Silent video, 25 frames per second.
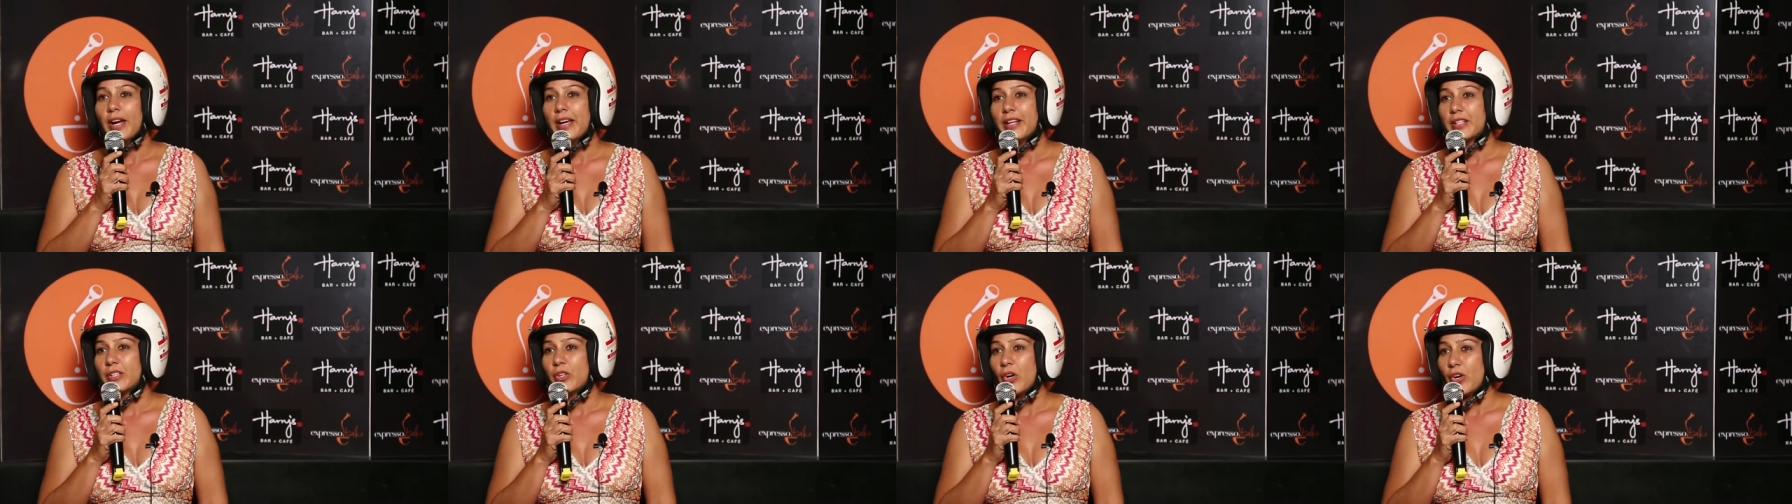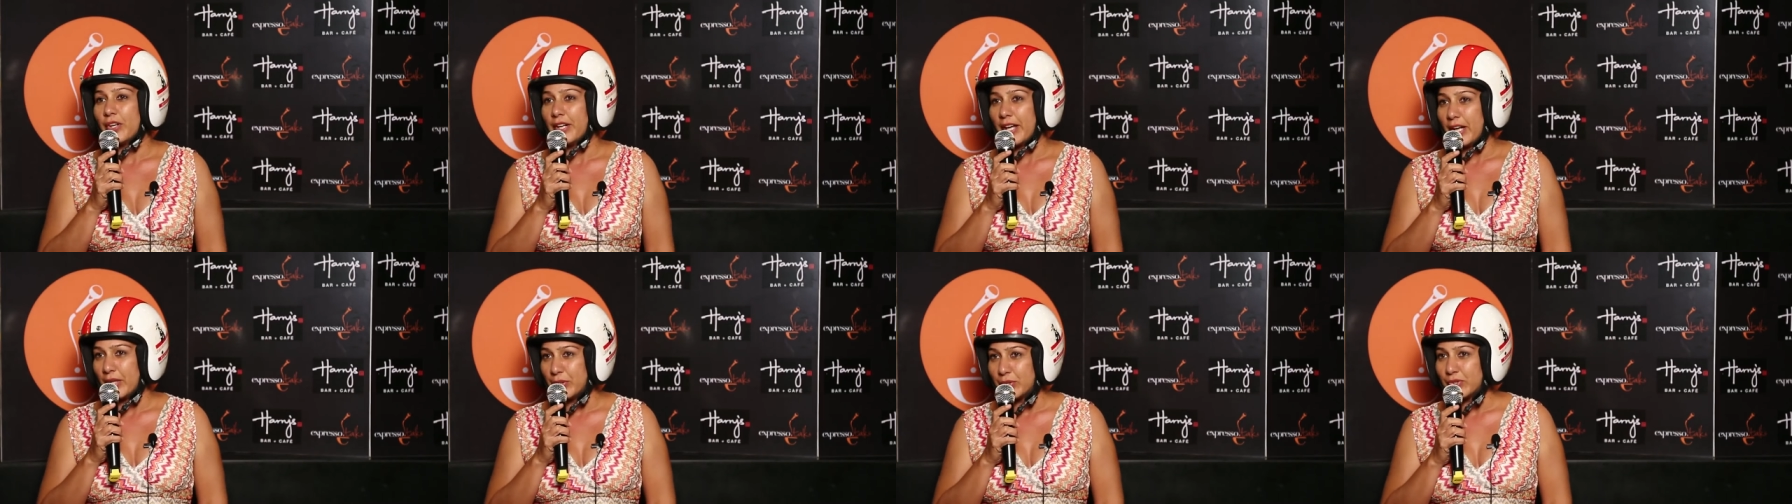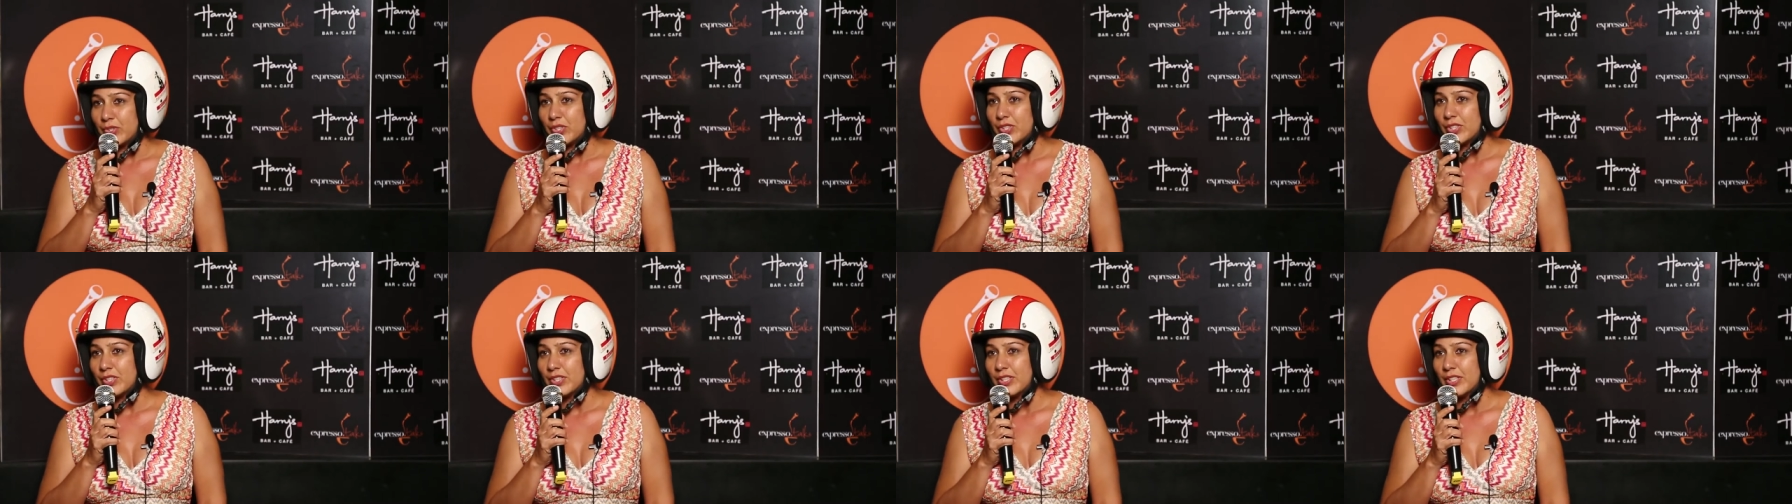I had gone
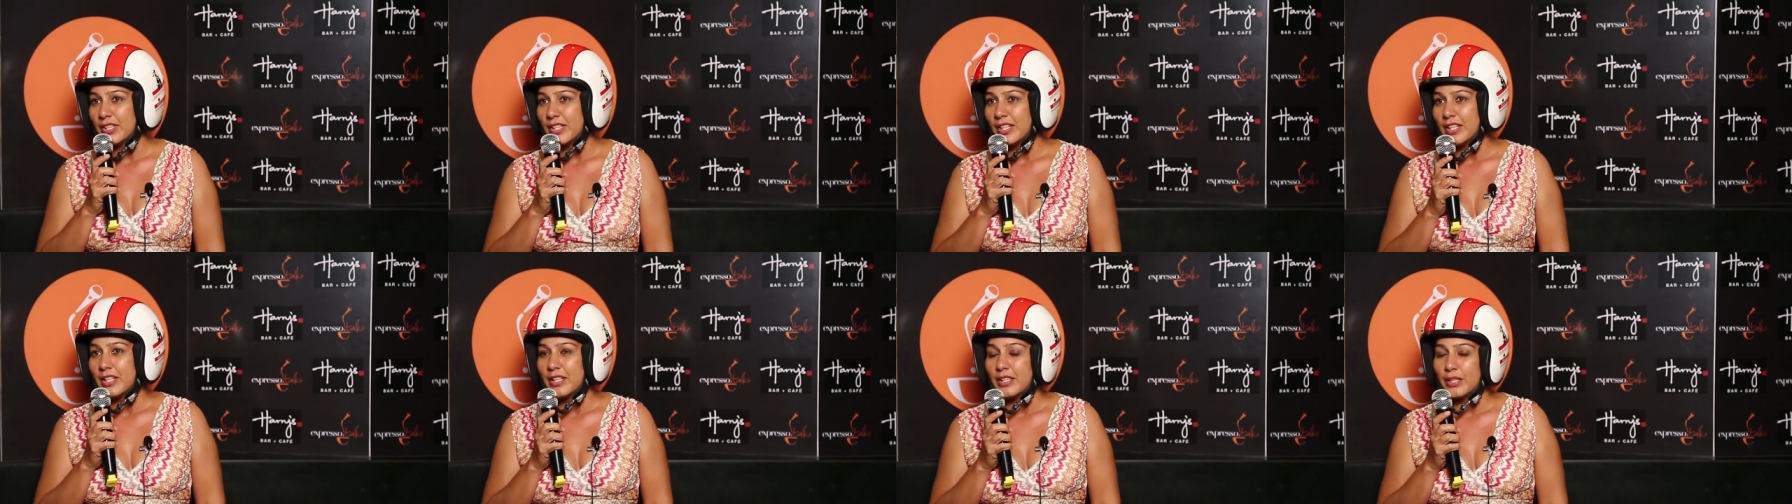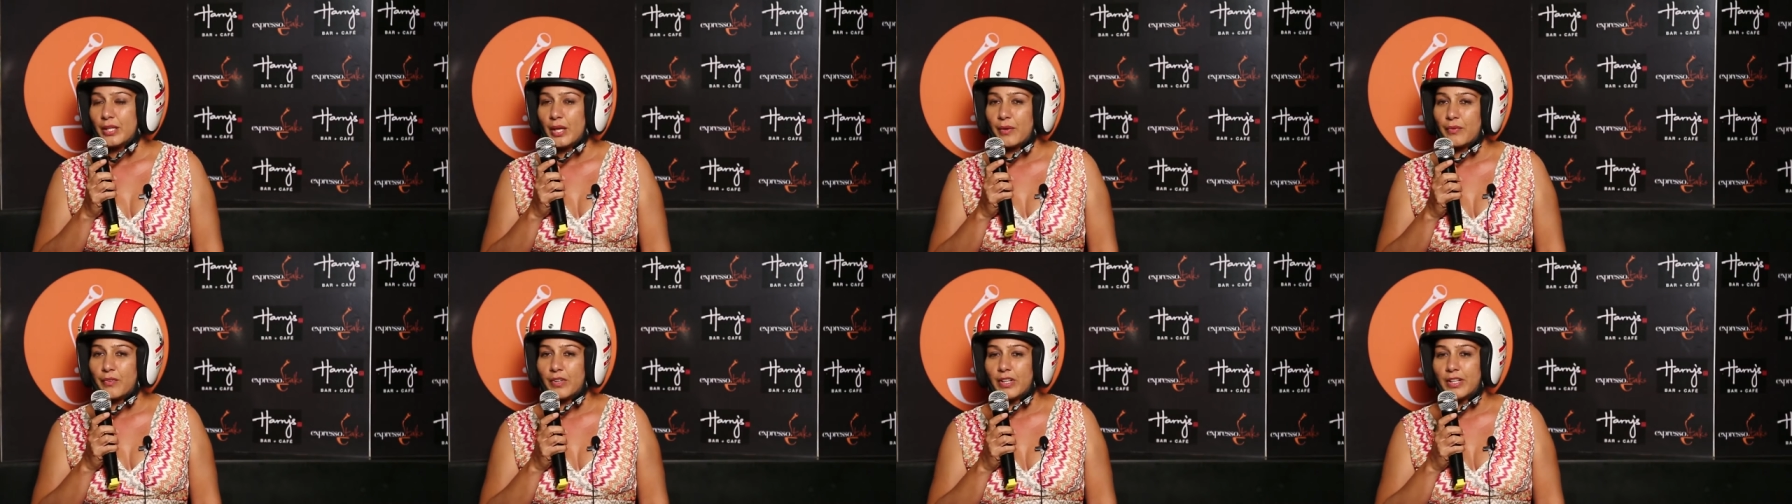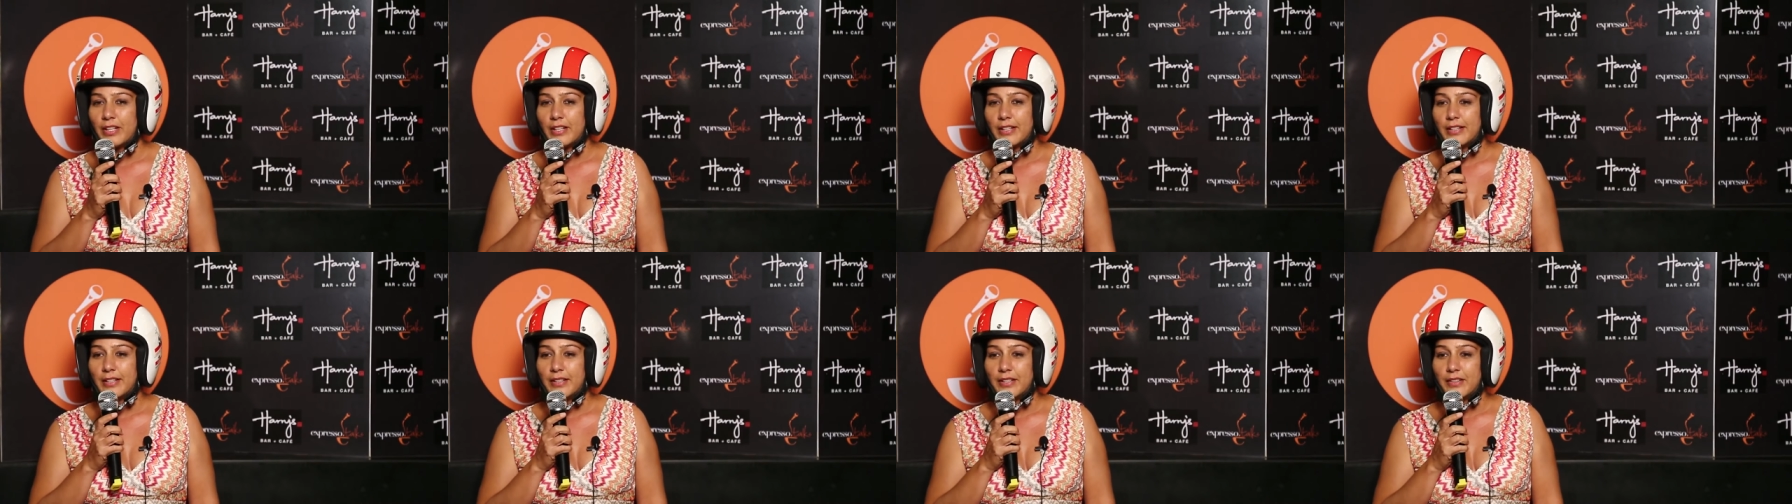out. They
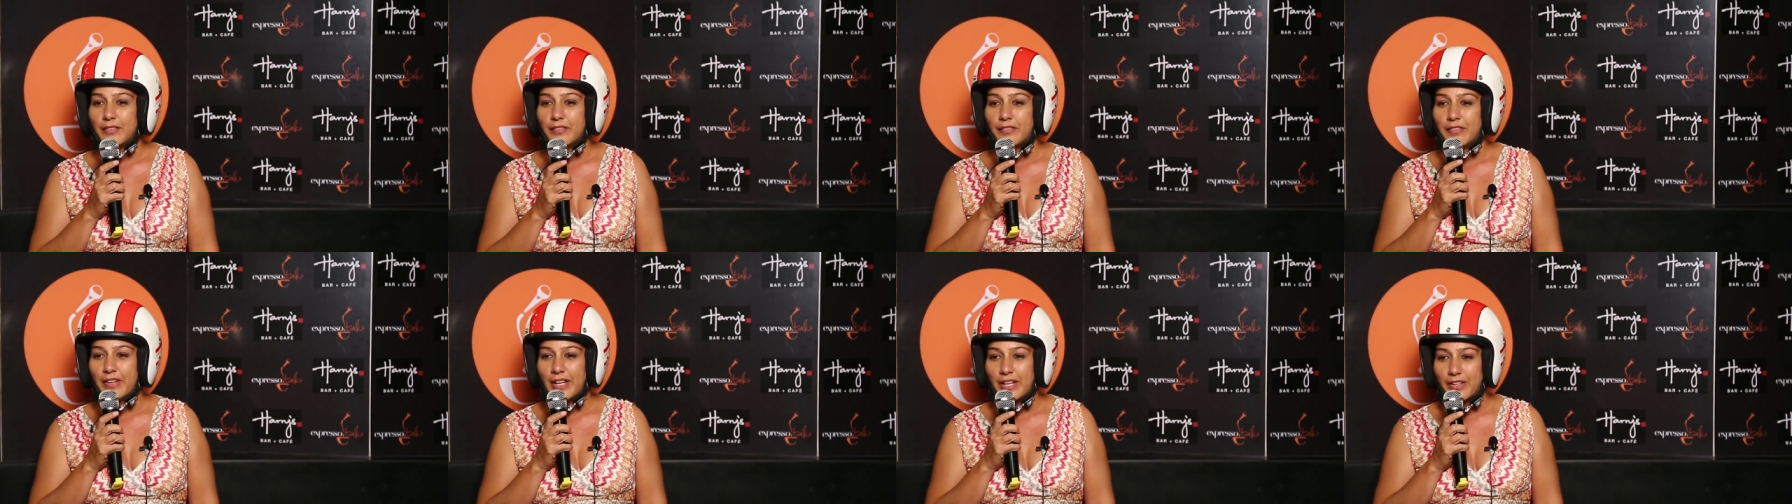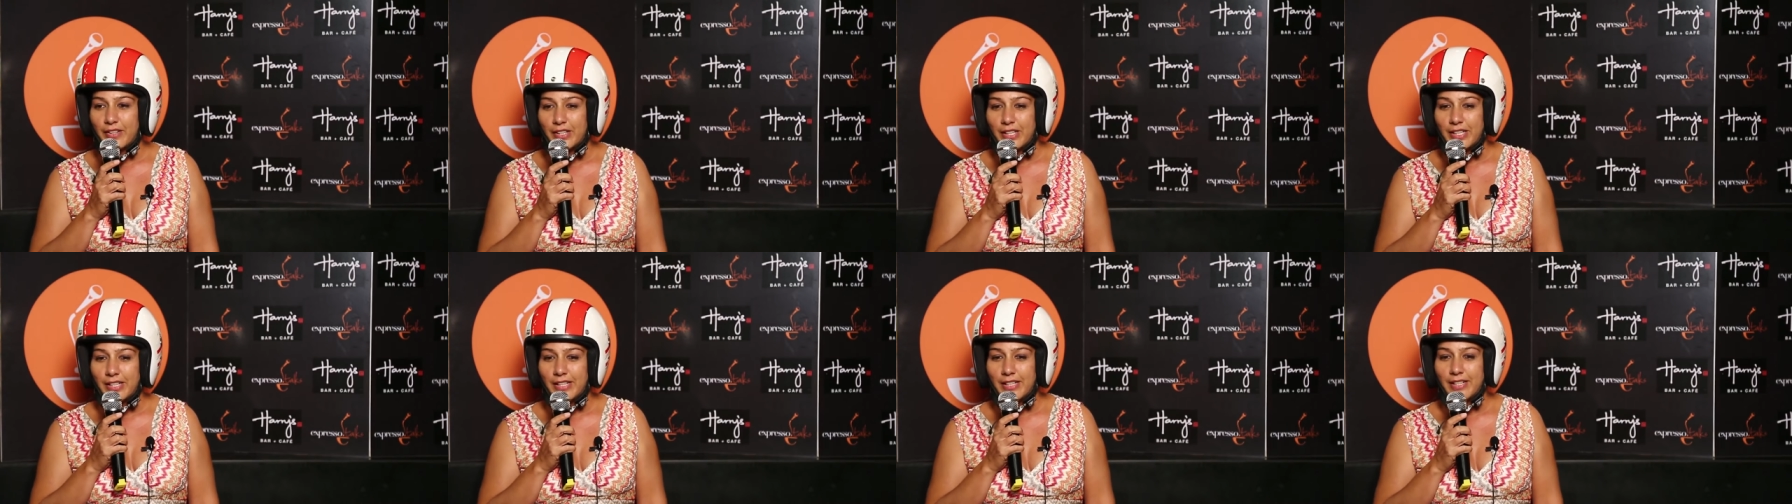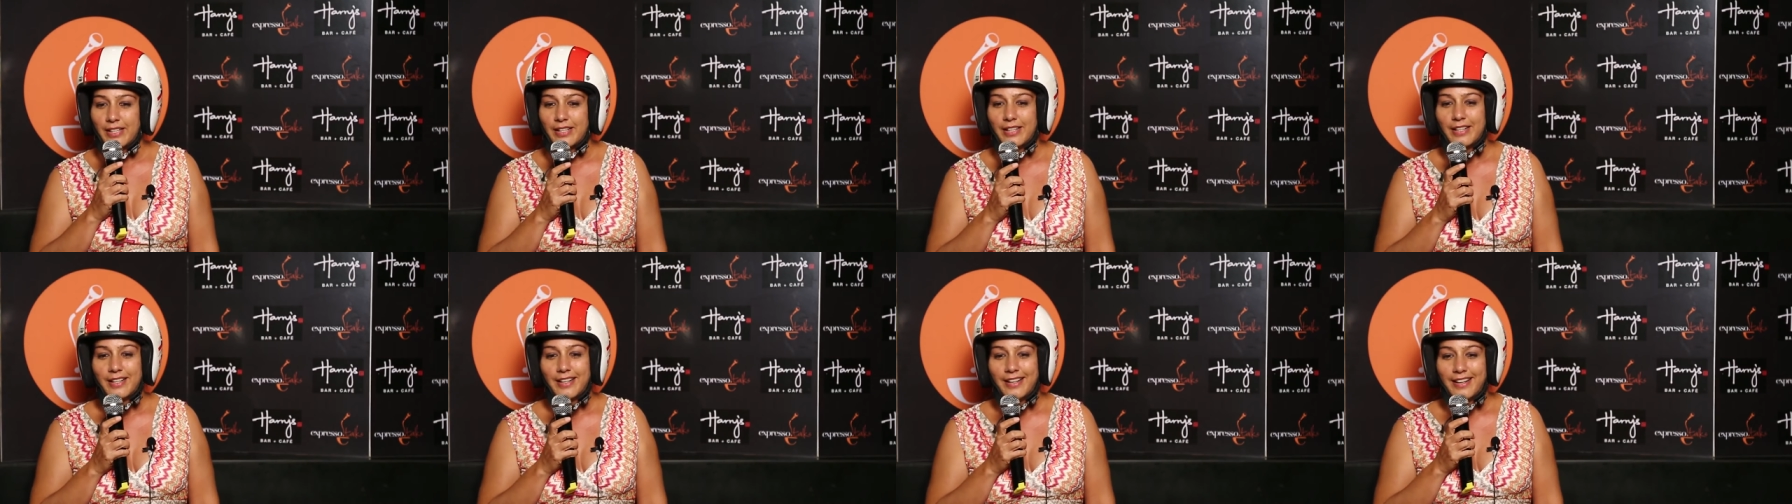were
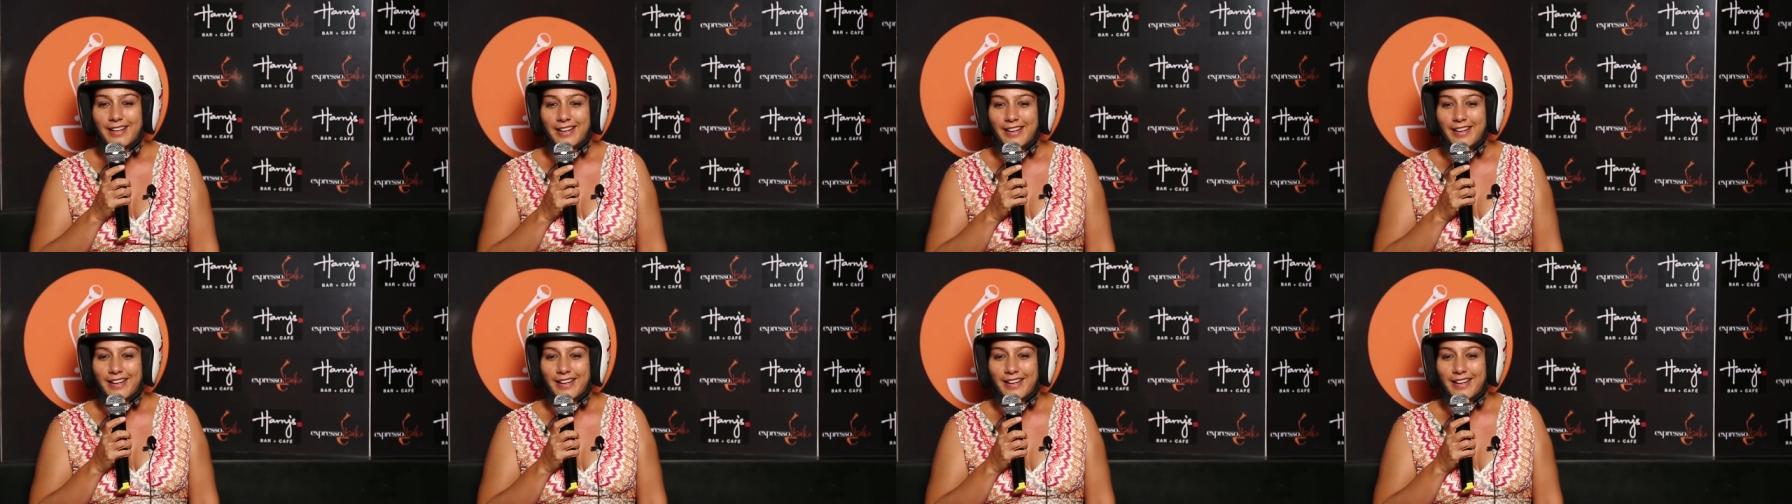very,